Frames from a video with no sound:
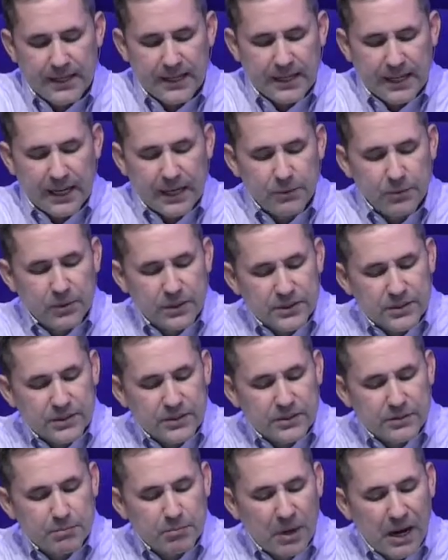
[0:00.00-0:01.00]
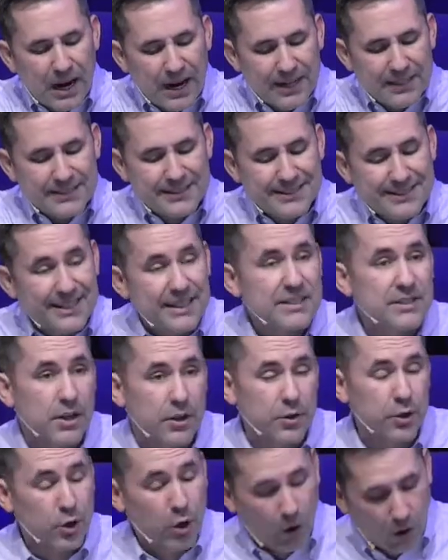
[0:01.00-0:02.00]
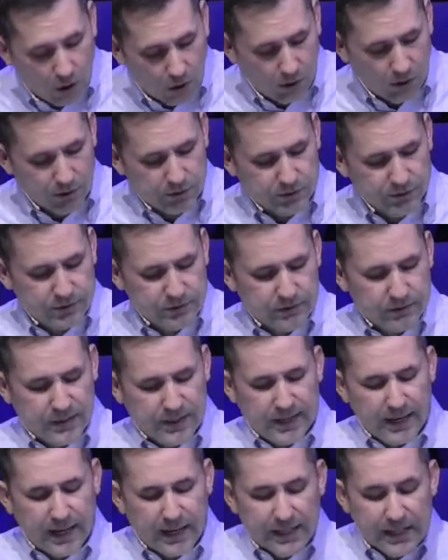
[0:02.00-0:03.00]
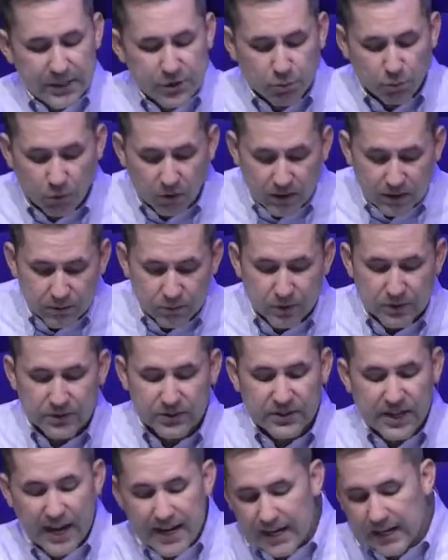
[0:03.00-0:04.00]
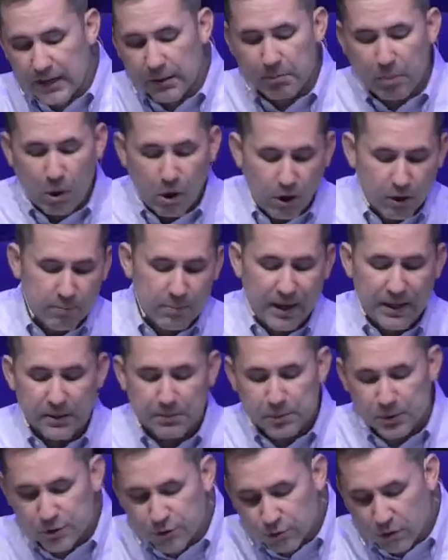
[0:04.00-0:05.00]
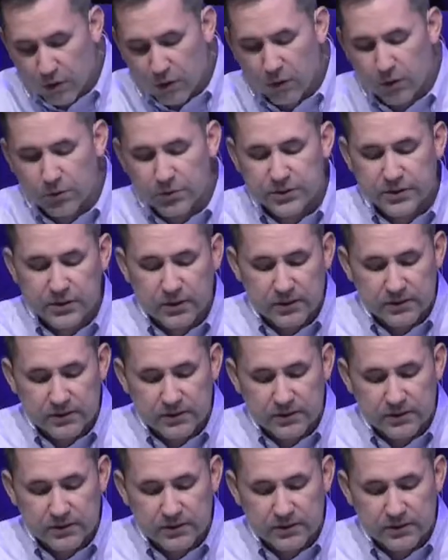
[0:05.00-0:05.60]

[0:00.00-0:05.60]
He was behind six other cars, and each one was taken apart by the patrols.